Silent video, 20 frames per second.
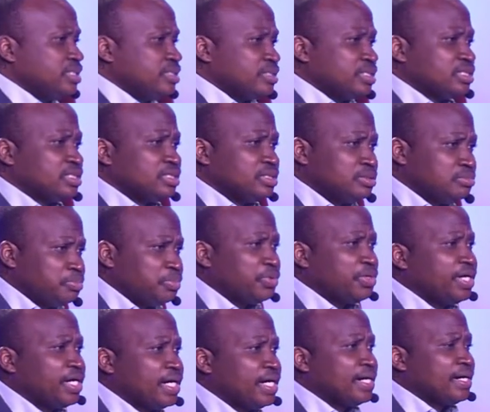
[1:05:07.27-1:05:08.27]
us in
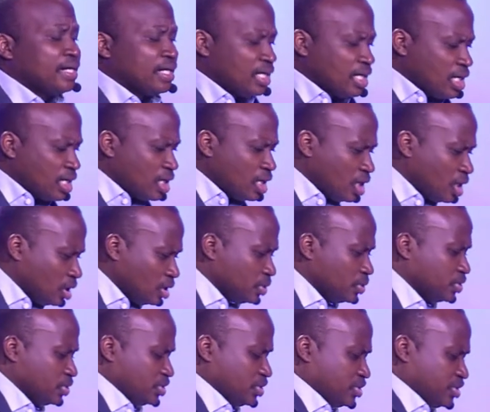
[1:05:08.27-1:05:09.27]
prayer and
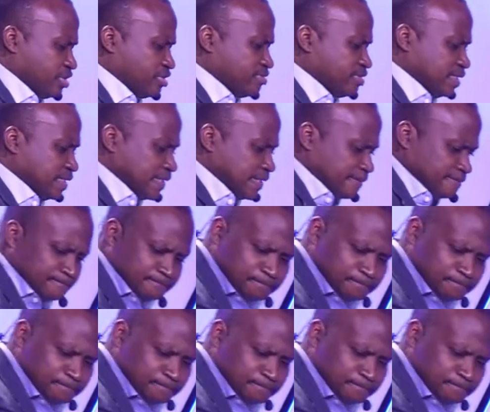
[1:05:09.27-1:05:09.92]
close the service.